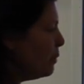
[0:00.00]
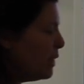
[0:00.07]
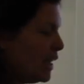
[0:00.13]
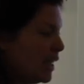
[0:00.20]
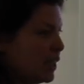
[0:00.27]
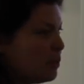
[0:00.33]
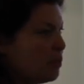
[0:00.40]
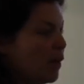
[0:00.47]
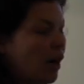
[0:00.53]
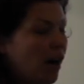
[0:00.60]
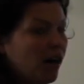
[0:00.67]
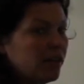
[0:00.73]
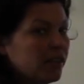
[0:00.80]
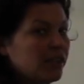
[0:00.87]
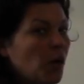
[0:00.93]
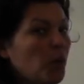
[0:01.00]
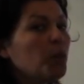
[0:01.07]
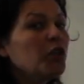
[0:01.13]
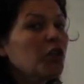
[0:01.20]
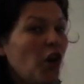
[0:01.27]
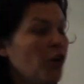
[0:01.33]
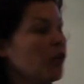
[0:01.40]
minutes passed, and
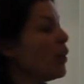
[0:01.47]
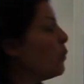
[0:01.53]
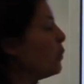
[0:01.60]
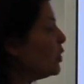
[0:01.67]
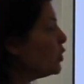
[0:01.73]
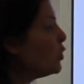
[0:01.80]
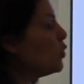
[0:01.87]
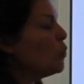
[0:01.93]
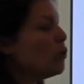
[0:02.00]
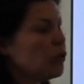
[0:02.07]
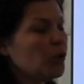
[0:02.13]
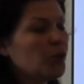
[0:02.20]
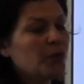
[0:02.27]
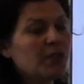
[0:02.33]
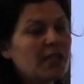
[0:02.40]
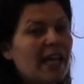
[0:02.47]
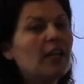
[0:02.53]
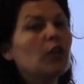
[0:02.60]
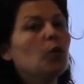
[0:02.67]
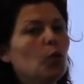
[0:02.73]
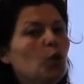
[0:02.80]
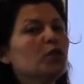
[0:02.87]
we know that we could also
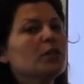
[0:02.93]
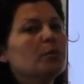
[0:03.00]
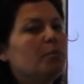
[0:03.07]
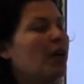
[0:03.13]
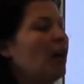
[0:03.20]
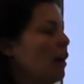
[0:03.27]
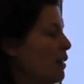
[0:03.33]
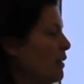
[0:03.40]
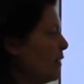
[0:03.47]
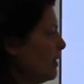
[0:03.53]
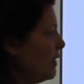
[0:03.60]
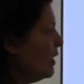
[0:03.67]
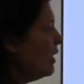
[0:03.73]
say quarter past